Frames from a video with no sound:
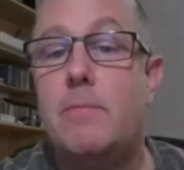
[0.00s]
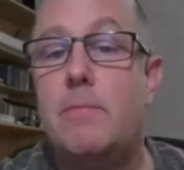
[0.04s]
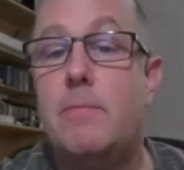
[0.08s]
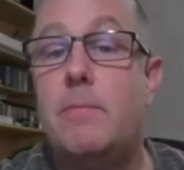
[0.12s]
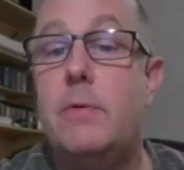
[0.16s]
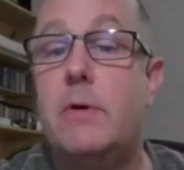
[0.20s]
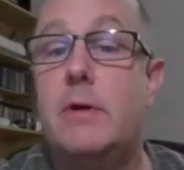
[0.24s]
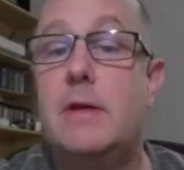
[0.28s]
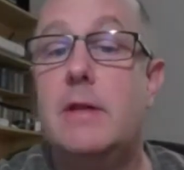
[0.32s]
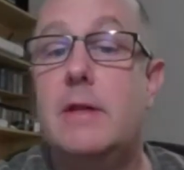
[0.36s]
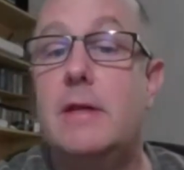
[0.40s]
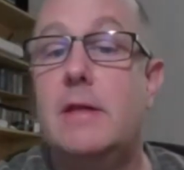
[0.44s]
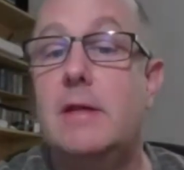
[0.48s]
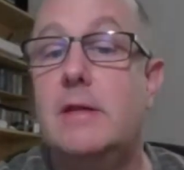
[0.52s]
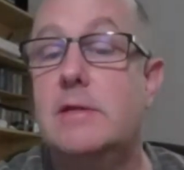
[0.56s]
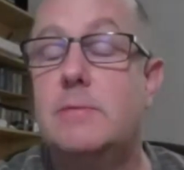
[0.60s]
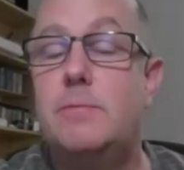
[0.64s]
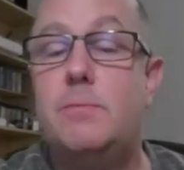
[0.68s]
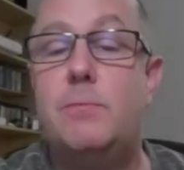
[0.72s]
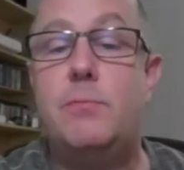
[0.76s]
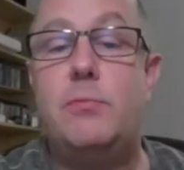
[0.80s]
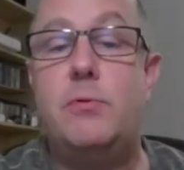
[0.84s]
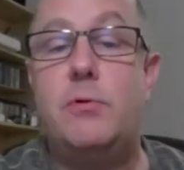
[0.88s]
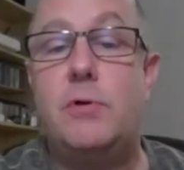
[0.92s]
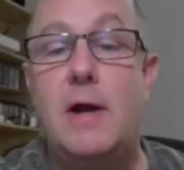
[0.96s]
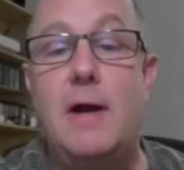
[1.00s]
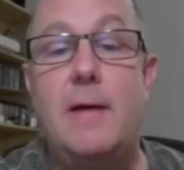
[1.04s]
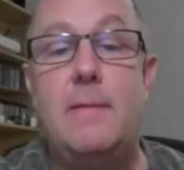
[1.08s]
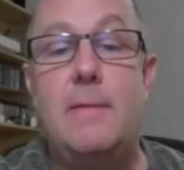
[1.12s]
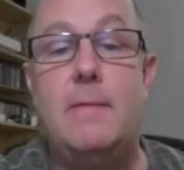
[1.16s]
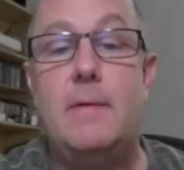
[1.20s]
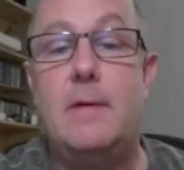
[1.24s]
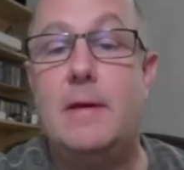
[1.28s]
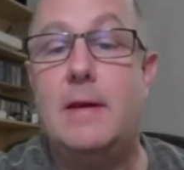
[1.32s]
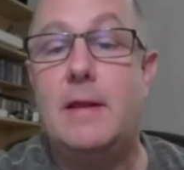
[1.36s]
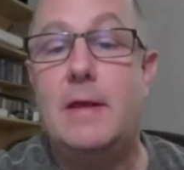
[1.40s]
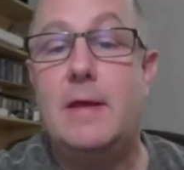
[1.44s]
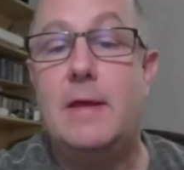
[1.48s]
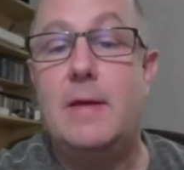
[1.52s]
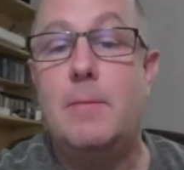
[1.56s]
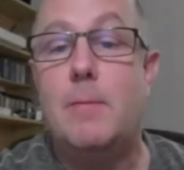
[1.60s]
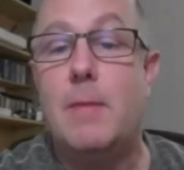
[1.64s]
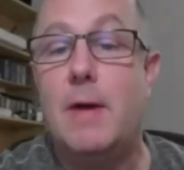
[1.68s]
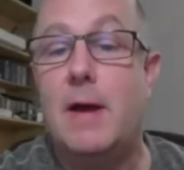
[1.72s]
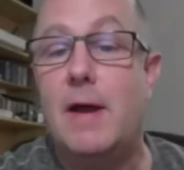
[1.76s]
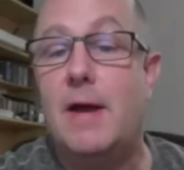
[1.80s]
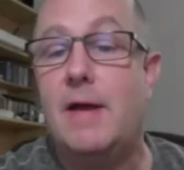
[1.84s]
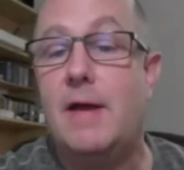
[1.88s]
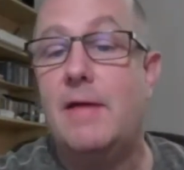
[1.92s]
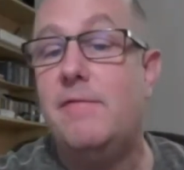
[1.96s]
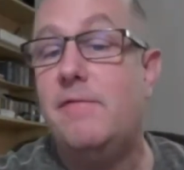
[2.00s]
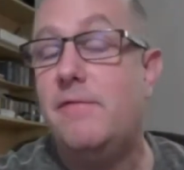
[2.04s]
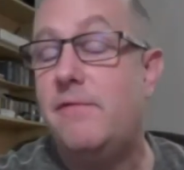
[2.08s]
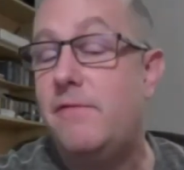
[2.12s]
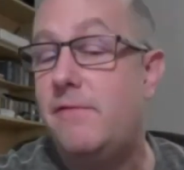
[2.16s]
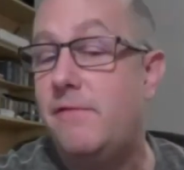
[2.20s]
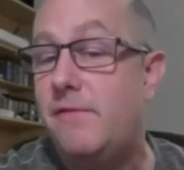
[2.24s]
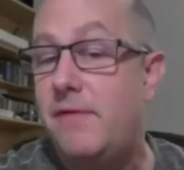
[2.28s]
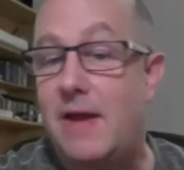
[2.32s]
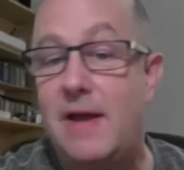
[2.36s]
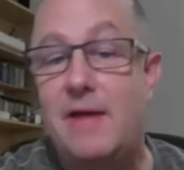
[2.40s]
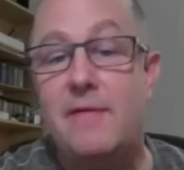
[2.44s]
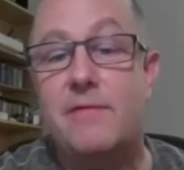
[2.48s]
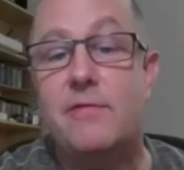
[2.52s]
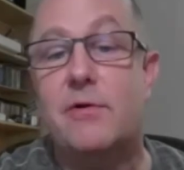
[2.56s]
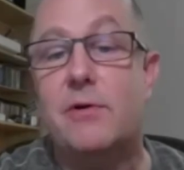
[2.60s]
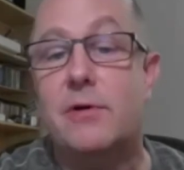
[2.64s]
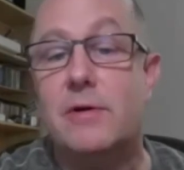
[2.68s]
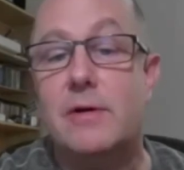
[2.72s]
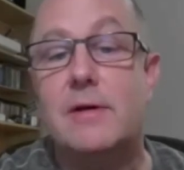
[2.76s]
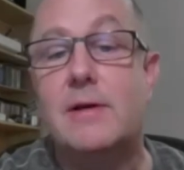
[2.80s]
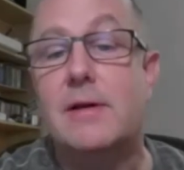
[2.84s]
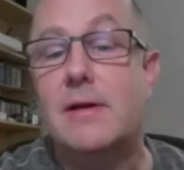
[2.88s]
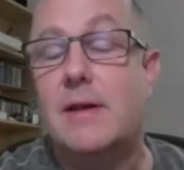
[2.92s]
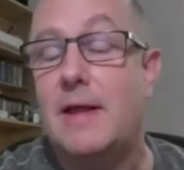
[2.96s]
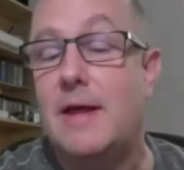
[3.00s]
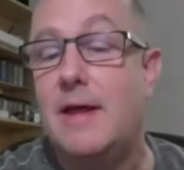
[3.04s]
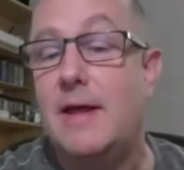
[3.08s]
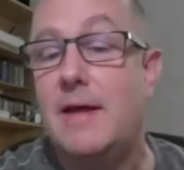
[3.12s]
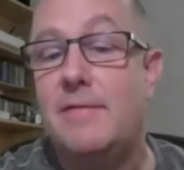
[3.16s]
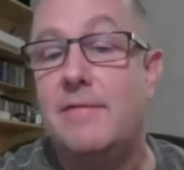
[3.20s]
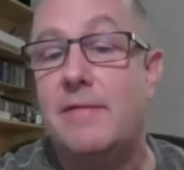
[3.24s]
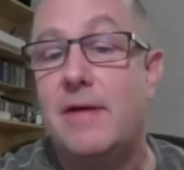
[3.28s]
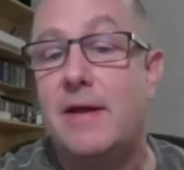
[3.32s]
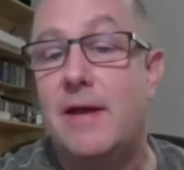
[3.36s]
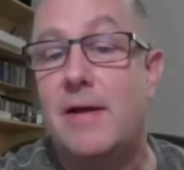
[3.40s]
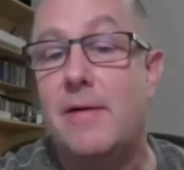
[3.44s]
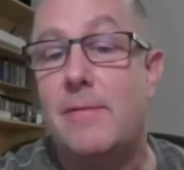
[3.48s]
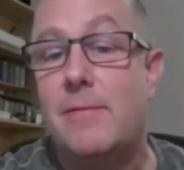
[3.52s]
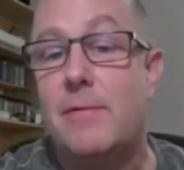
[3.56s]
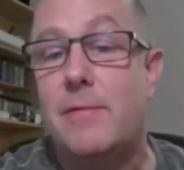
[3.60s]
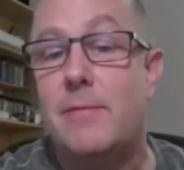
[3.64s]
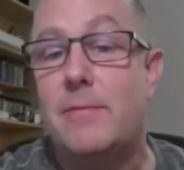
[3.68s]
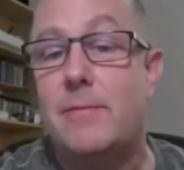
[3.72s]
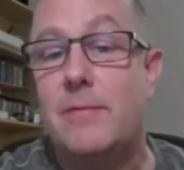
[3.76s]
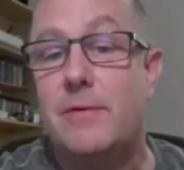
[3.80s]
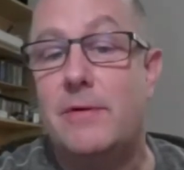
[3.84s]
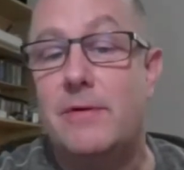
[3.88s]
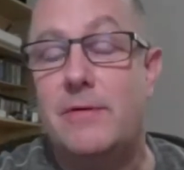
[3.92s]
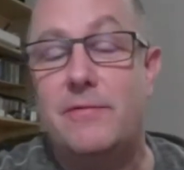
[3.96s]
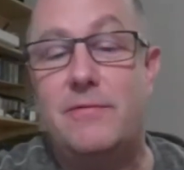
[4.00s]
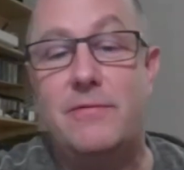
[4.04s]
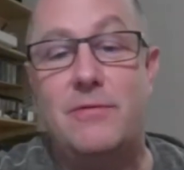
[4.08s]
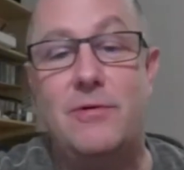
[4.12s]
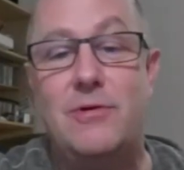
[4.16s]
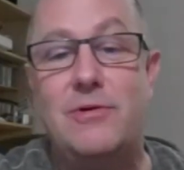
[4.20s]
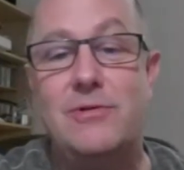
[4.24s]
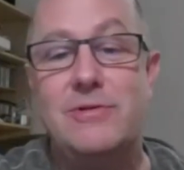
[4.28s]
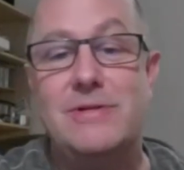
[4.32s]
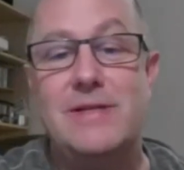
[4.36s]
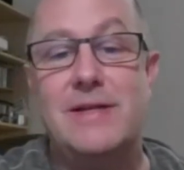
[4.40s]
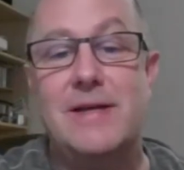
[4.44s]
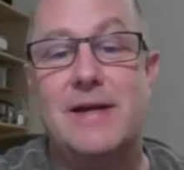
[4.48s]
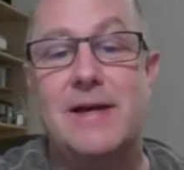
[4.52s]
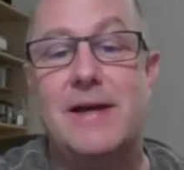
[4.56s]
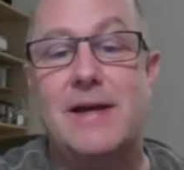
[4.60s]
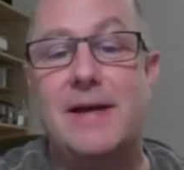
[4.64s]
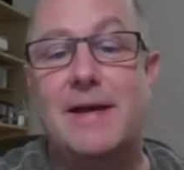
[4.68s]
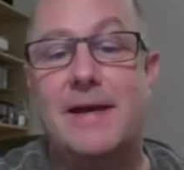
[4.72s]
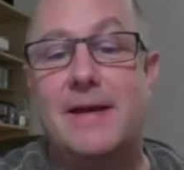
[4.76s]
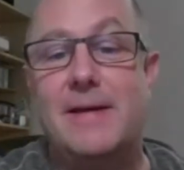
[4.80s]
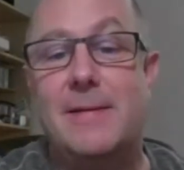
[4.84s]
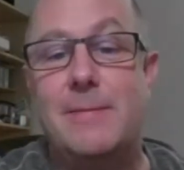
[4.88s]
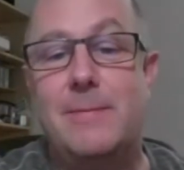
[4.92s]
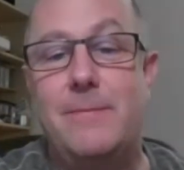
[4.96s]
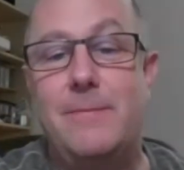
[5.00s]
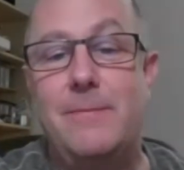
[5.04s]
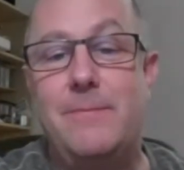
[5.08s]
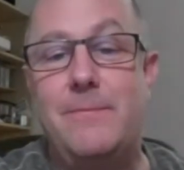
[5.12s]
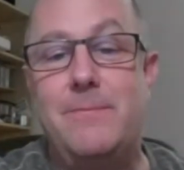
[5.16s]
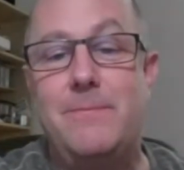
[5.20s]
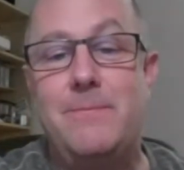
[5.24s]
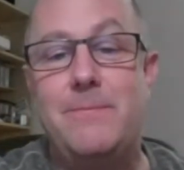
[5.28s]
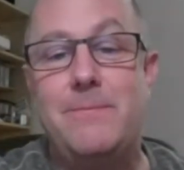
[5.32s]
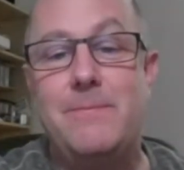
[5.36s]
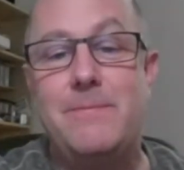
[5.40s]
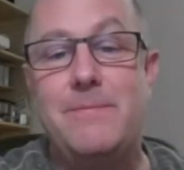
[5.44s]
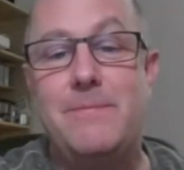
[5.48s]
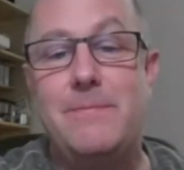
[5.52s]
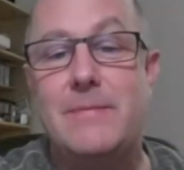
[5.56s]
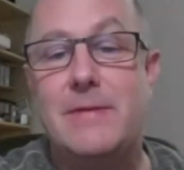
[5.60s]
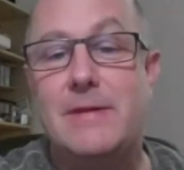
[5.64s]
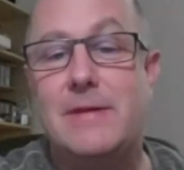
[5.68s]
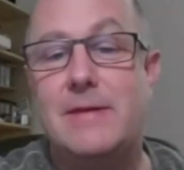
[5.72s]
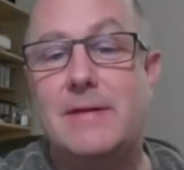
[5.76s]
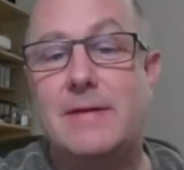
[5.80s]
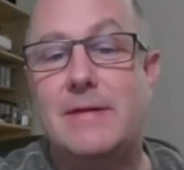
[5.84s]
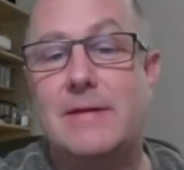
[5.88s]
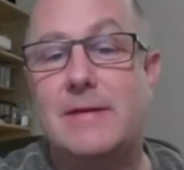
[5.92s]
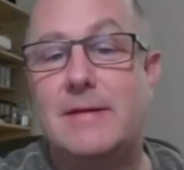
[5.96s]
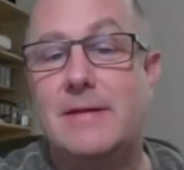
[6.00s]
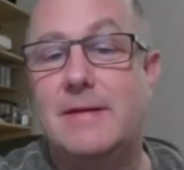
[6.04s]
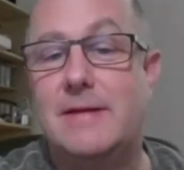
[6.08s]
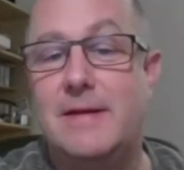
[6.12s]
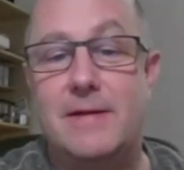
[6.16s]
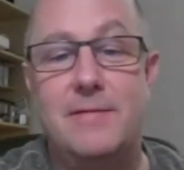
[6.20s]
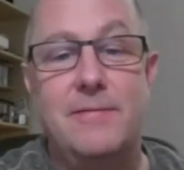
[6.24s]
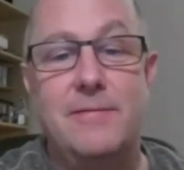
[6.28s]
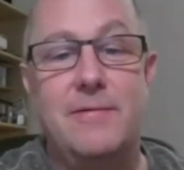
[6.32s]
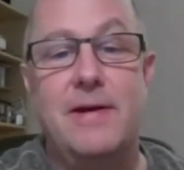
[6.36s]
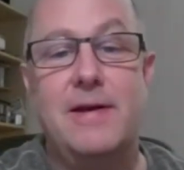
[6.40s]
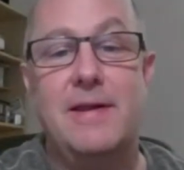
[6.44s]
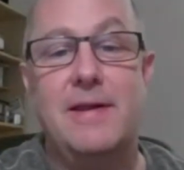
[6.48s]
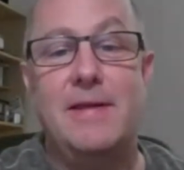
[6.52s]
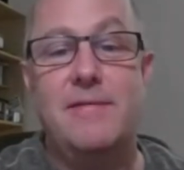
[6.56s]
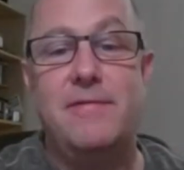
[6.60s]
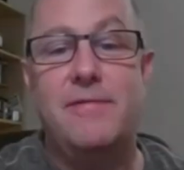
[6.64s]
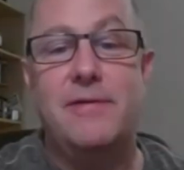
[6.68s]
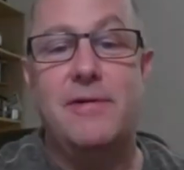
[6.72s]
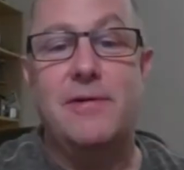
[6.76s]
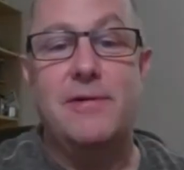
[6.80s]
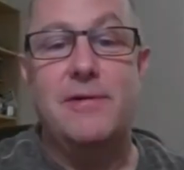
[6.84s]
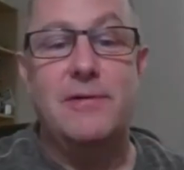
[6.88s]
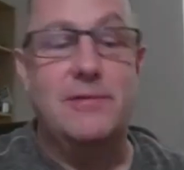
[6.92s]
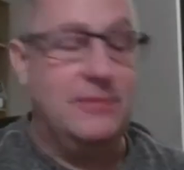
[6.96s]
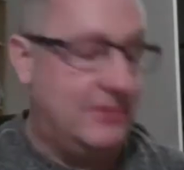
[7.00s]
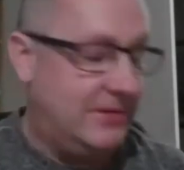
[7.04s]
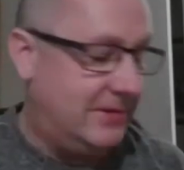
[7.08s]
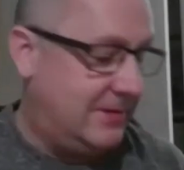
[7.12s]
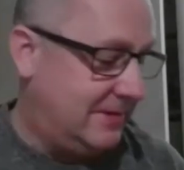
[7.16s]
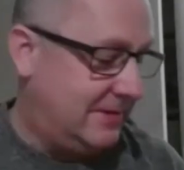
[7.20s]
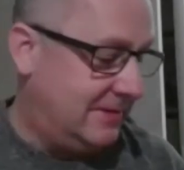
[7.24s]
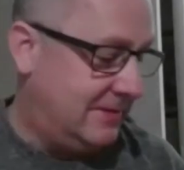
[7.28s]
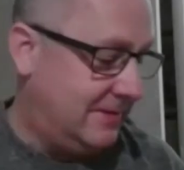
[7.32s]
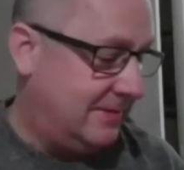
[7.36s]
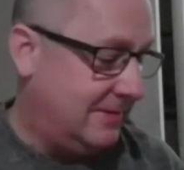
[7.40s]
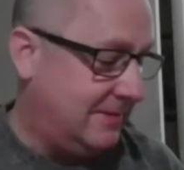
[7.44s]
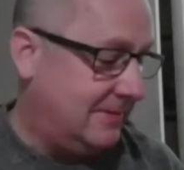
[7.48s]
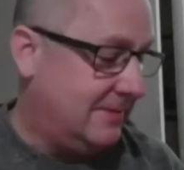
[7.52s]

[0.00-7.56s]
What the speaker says: but it is probably my favorite live album of all time. Get ready, folks.